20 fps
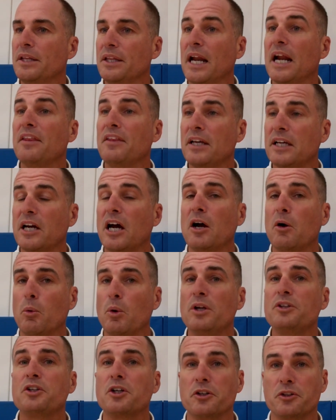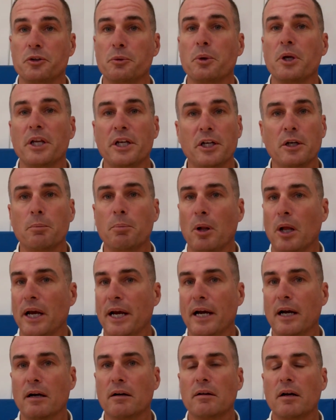And then I think Kyle Wiltshire a really good
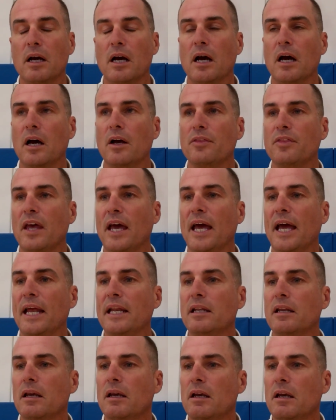player that.